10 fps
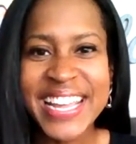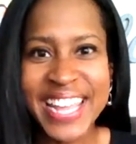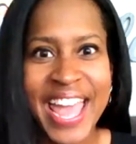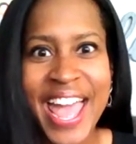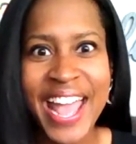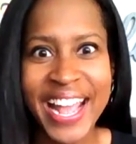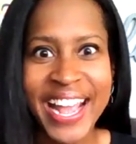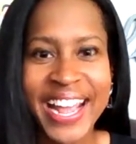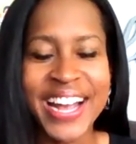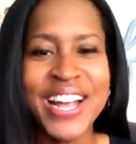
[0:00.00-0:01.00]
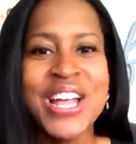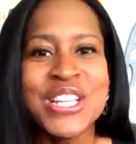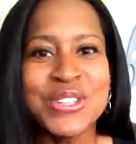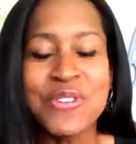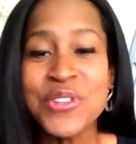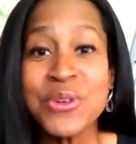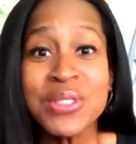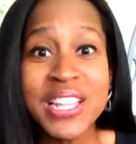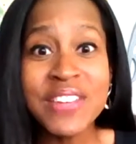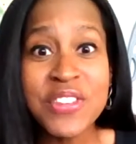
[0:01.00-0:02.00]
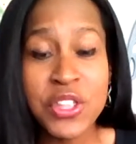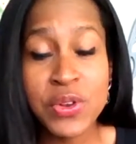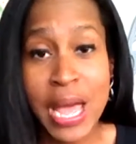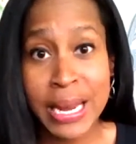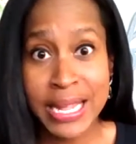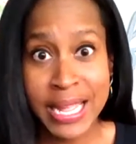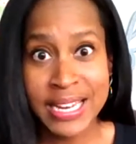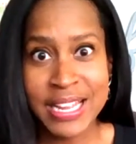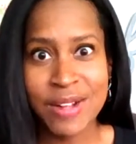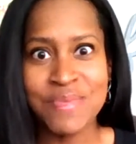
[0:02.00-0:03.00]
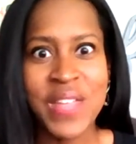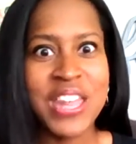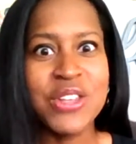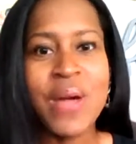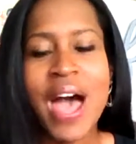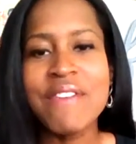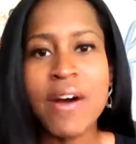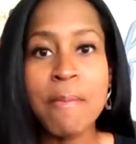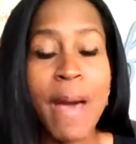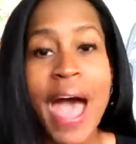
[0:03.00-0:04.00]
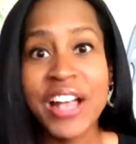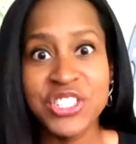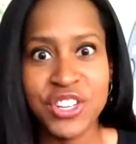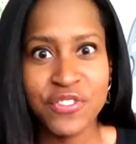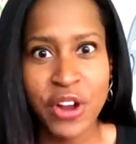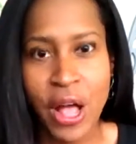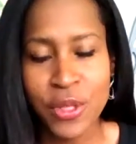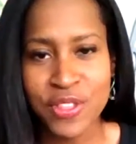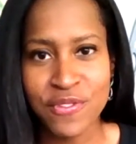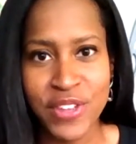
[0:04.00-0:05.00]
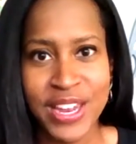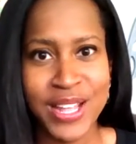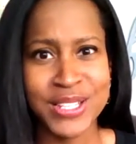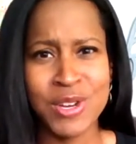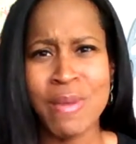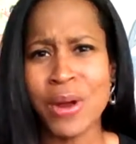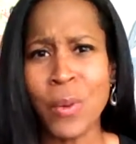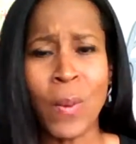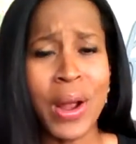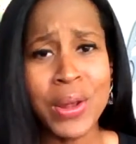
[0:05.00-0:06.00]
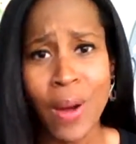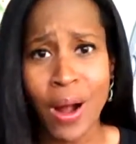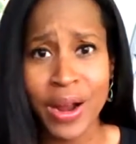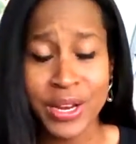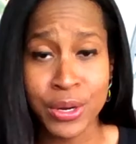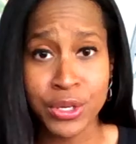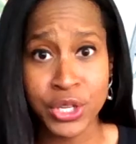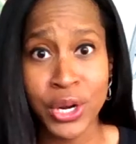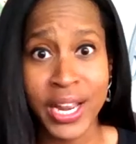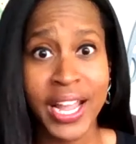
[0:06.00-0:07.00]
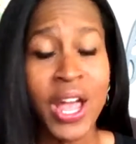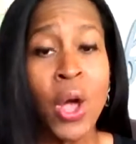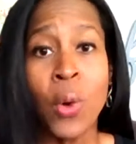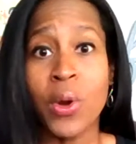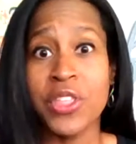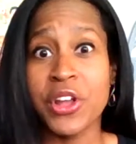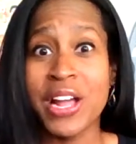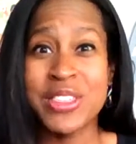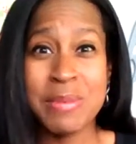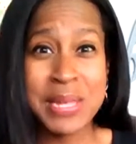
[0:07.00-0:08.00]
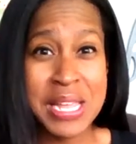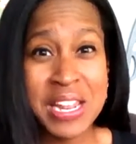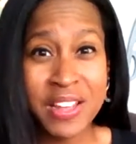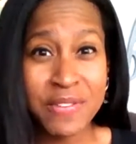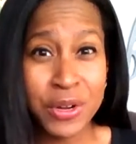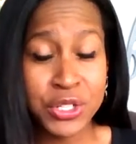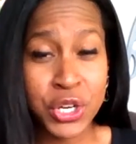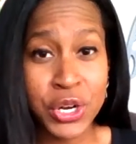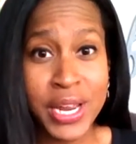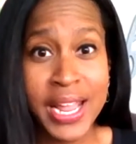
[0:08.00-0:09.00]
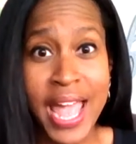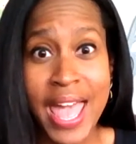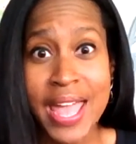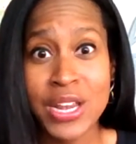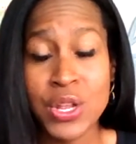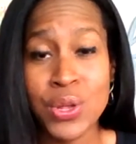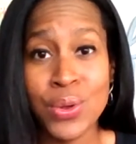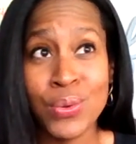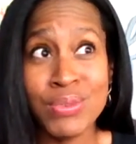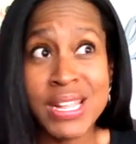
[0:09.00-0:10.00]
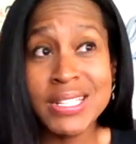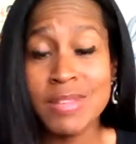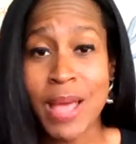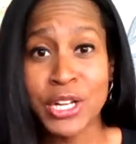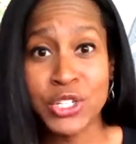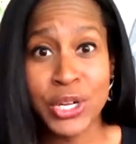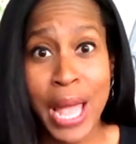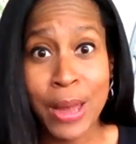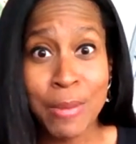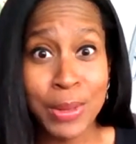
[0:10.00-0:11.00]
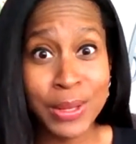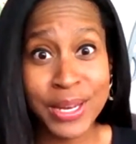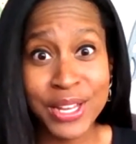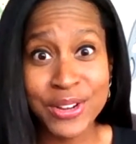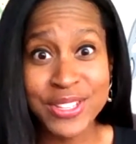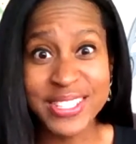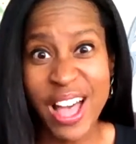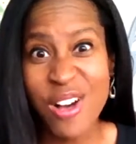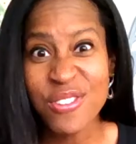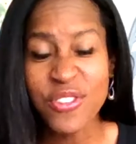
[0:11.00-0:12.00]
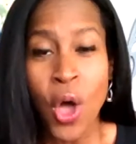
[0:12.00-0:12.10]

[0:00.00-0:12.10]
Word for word: Okay, So if you live in the United Kingdom and you have a passion for health and fitness, no matter where you are in your journey, whether you're at the beginning of your journey and you need some extra accountability yourself,